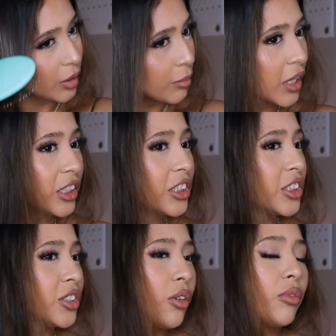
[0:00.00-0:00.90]
But I
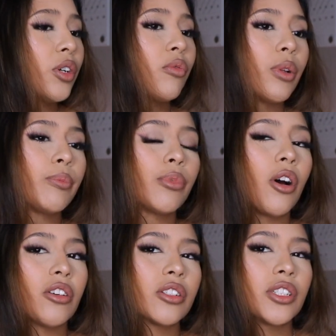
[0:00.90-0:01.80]
just don't know what
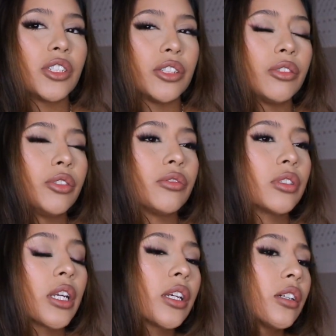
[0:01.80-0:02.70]
products to
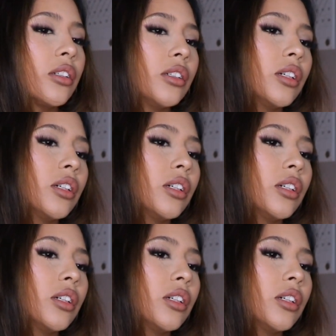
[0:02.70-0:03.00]
use. Like,